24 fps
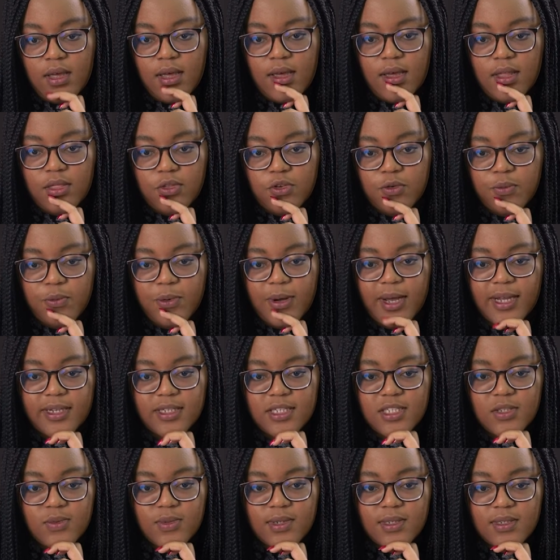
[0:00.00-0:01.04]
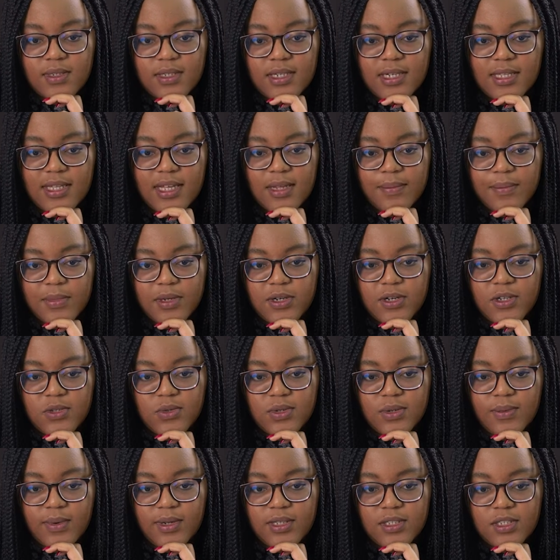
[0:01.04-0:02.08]
And through practice we'll see that because
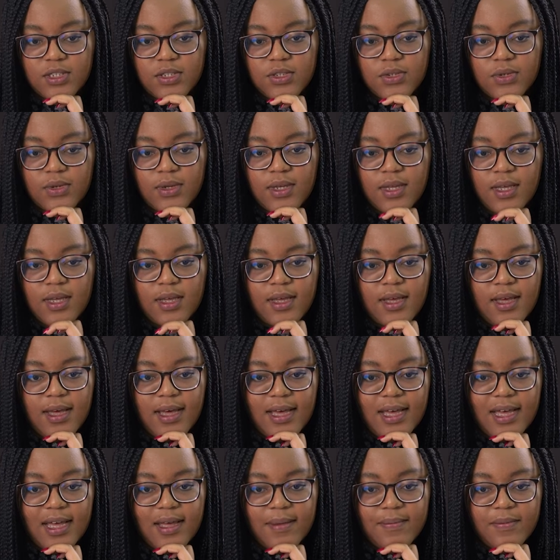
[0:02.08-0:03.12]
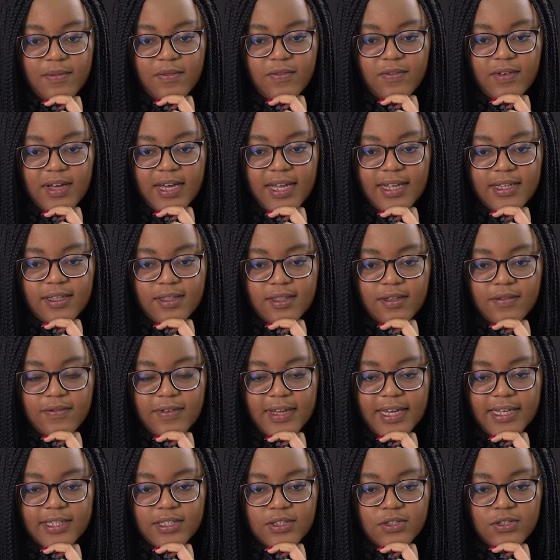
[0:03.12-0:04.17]
we want to find the
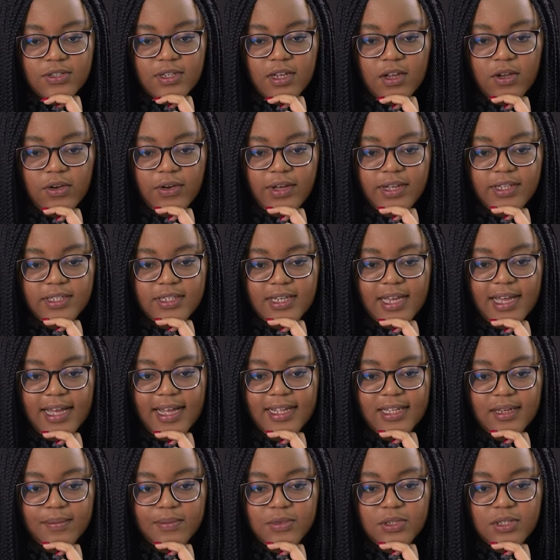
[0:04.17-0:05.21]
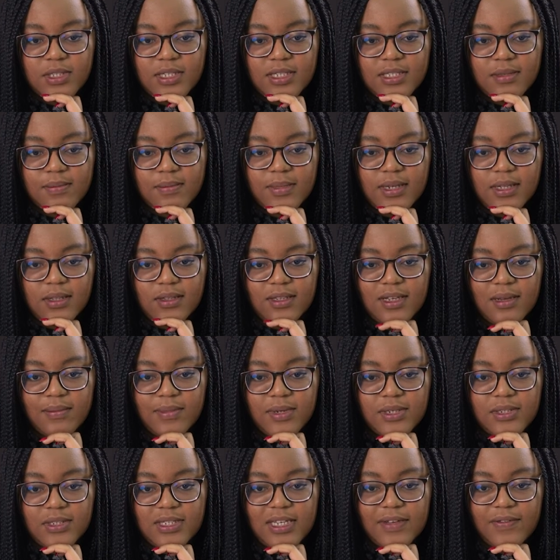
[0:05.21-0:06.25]
factors that are going to add up to this middle
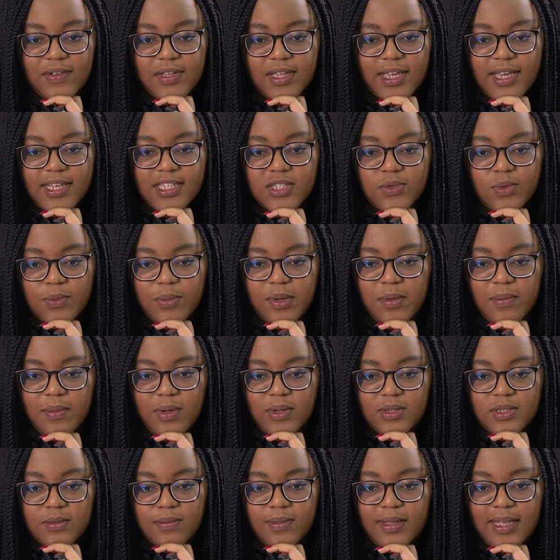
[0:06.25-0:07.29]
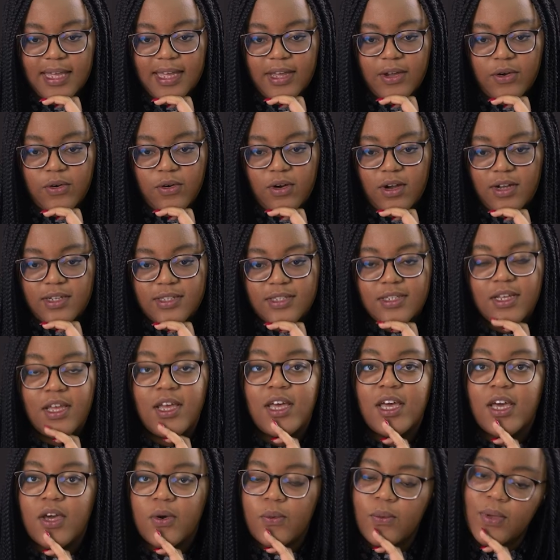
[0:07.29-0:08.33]
number, 7x, when we multiply across,
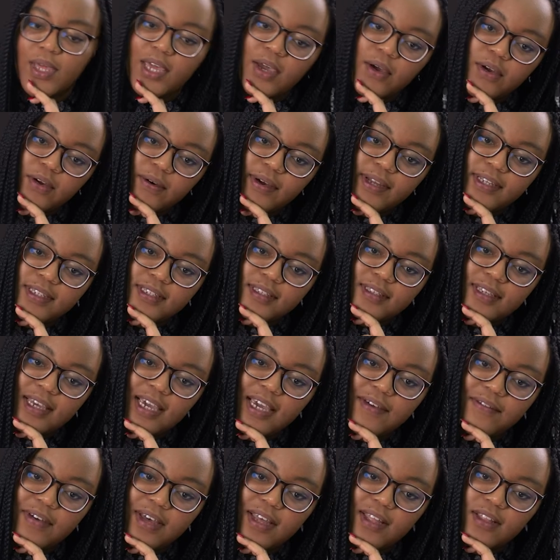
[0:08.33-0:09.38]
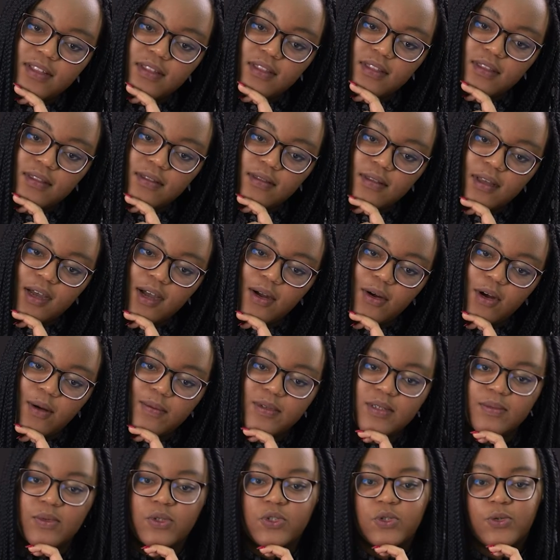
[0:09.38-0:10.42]
we are going to say that our
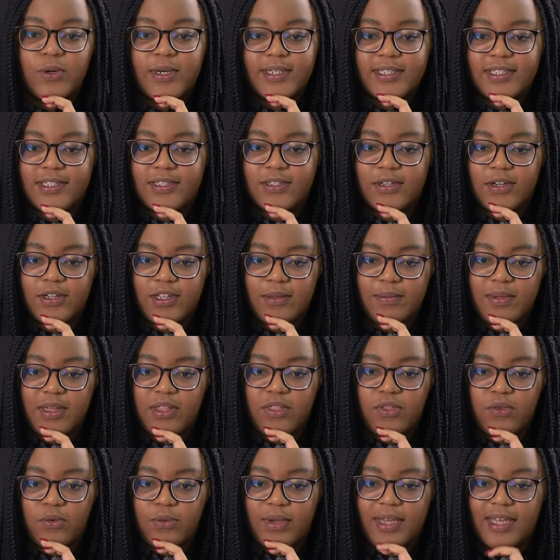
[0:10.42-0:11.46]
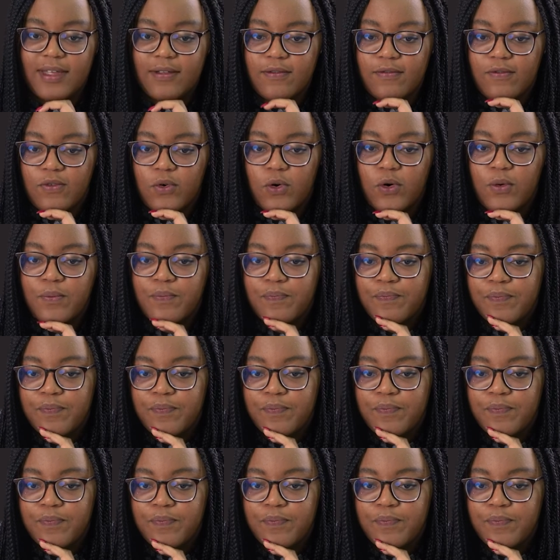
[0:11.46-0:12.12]
optimal choices are going to be 3 and 4.